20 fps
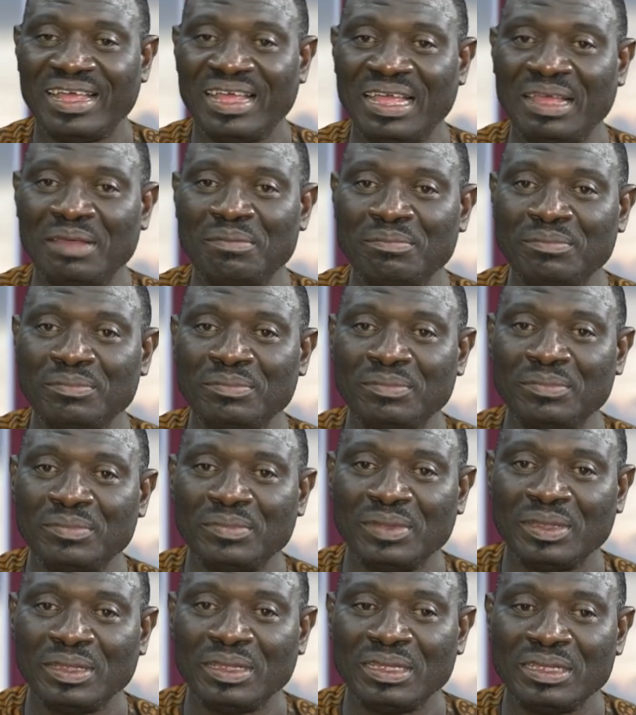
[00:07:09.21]

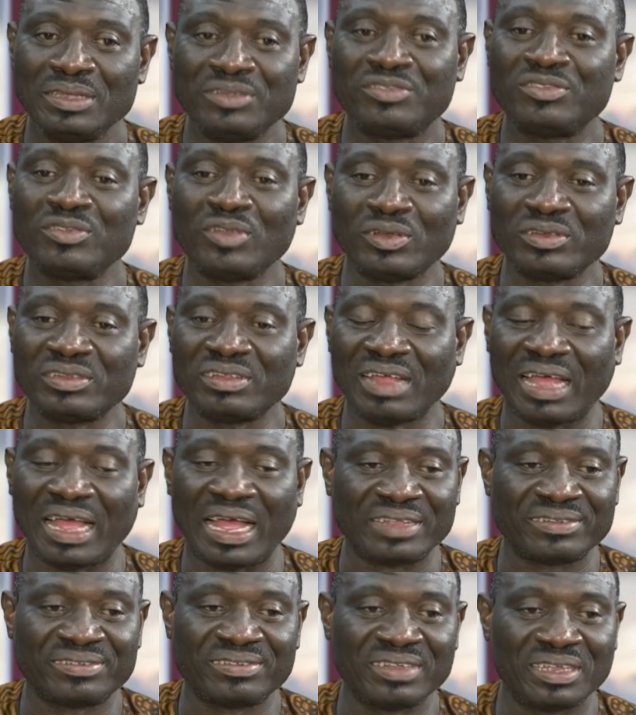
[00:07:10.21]
is not
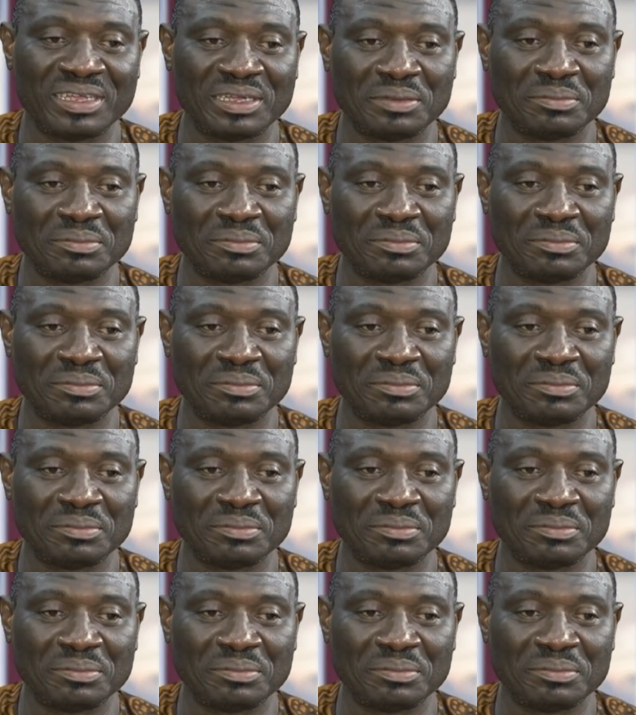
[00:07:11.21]
as